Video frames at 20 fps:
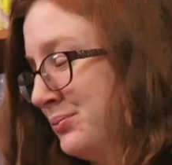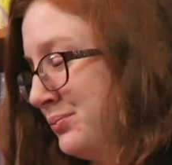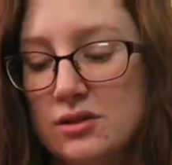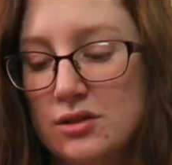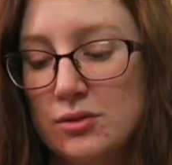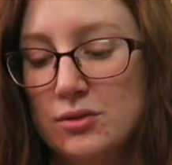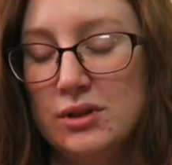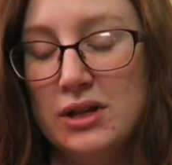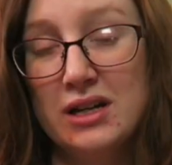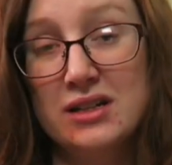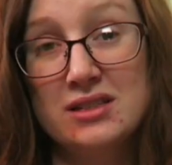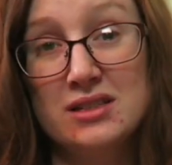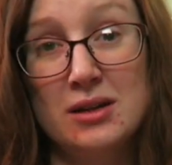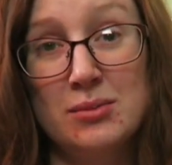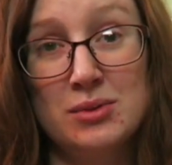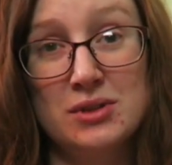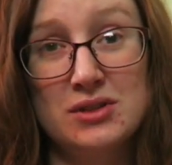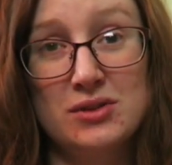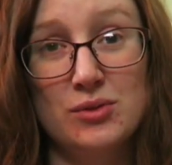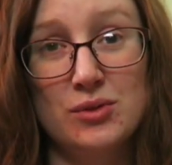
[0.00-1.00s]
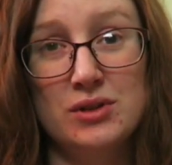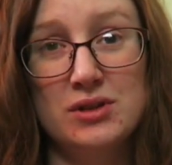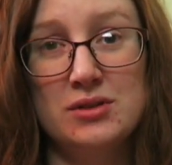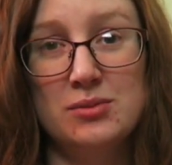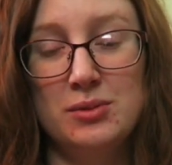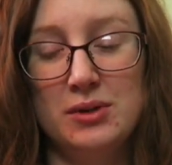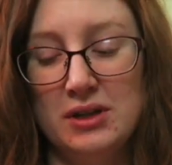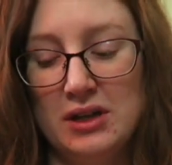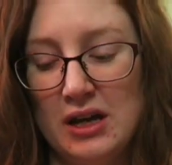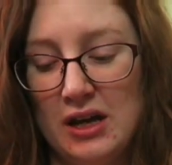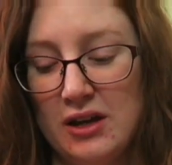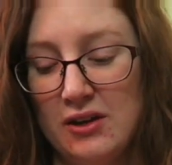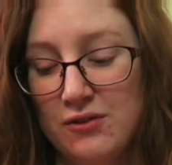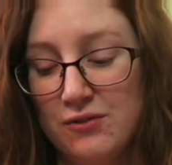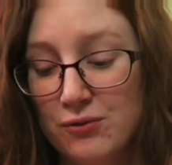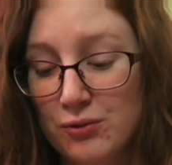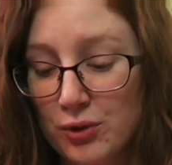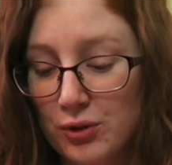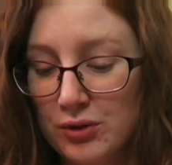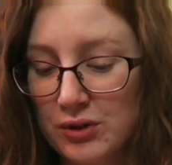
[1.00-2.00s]
So next up is going to be a
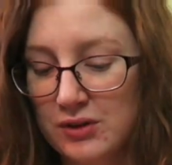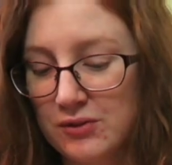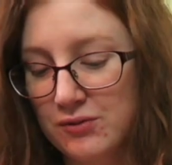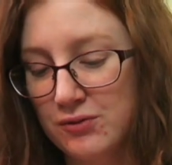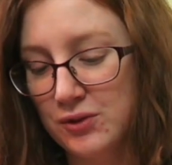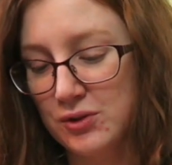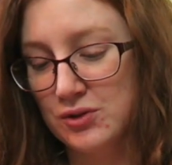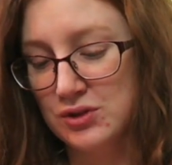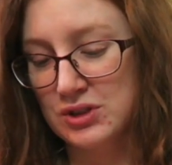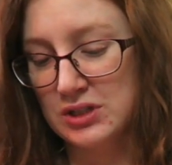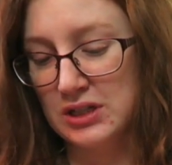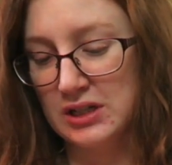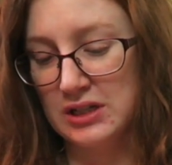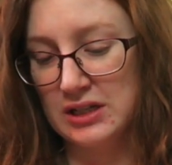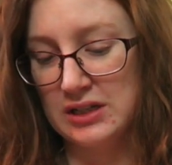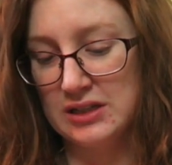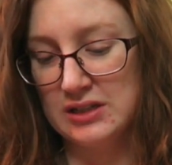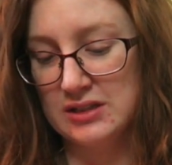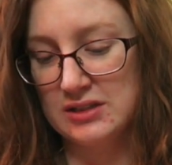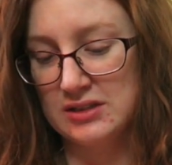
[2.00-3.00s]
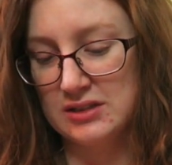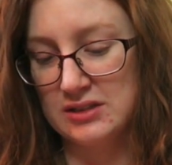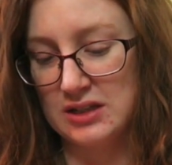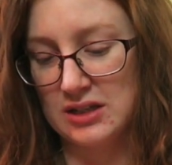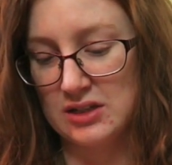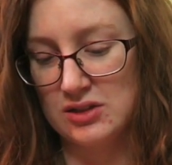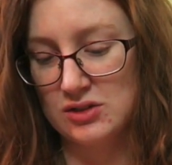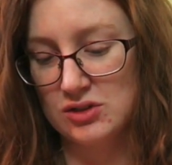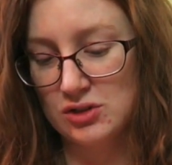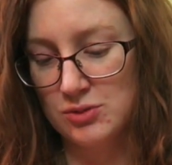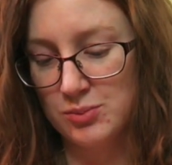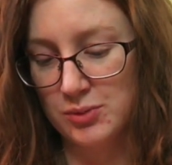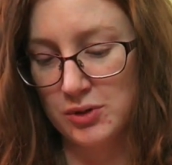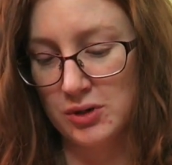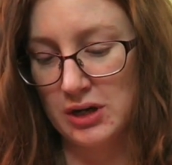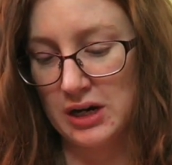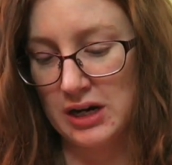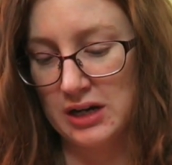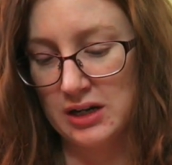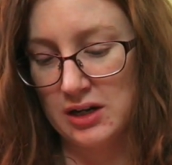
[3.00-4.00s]
fruit infusion, and this is a
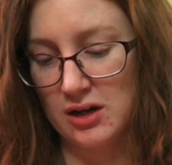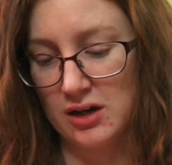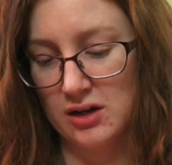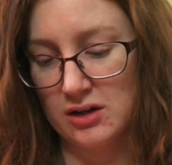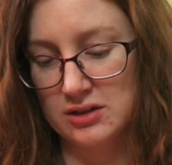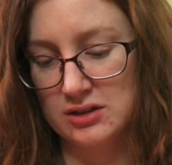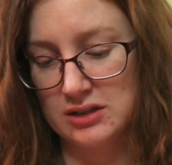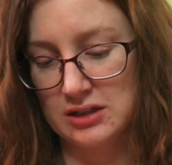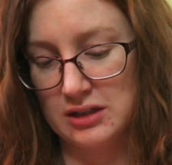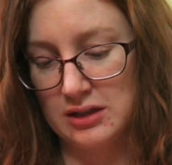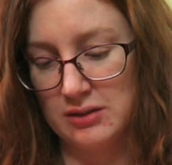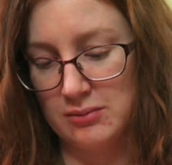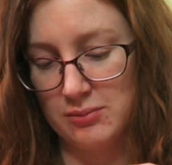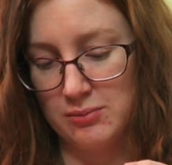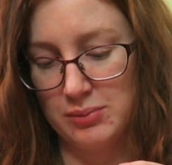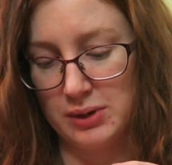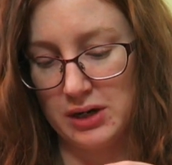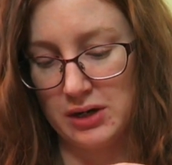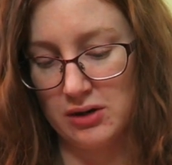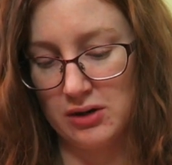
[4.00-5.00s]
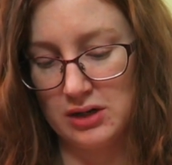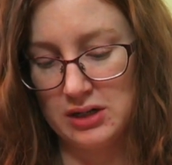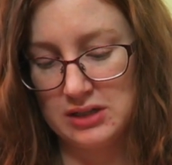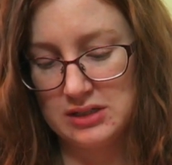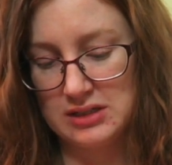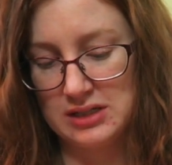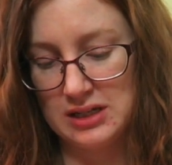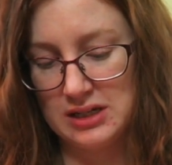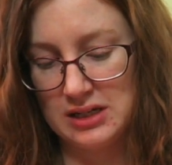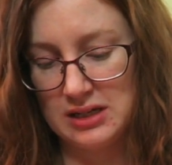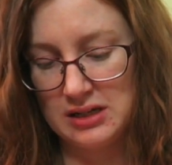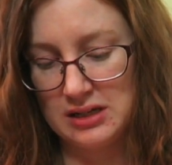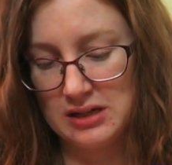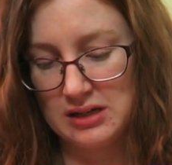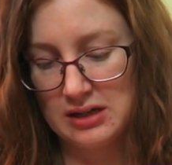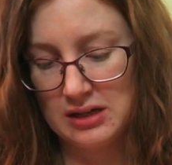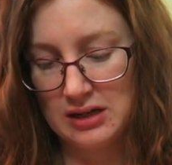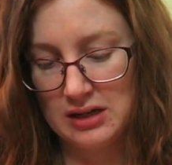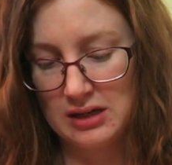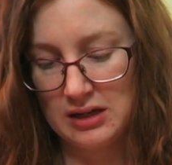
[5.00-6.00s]
super antioxidant berry tea.